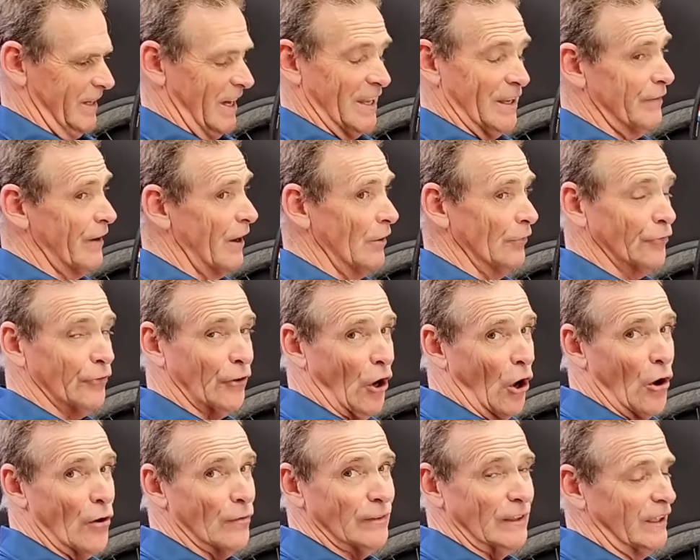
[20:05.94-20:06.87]
And the valve's
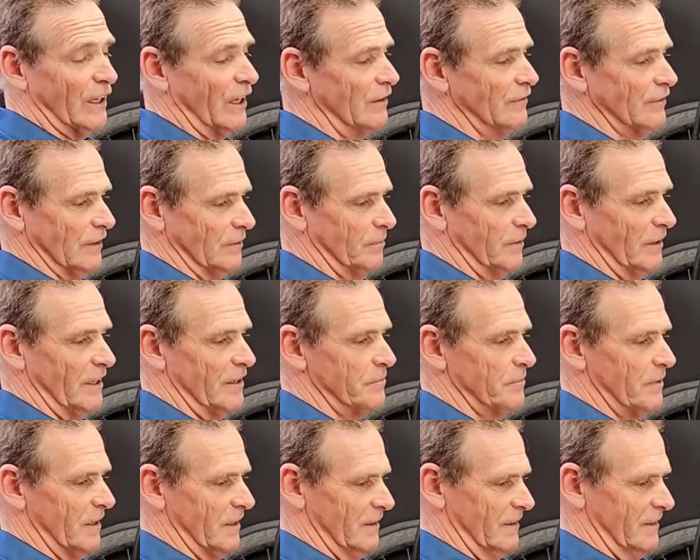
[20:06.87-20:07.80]
not overly heavy,
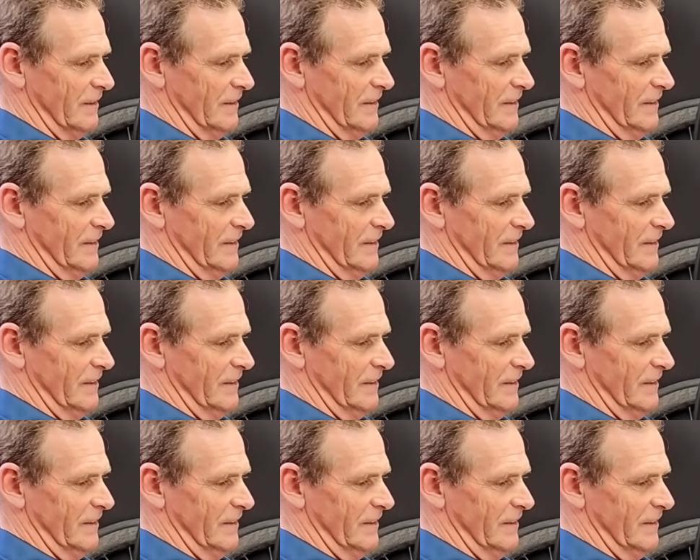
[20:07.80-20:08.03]
believe me.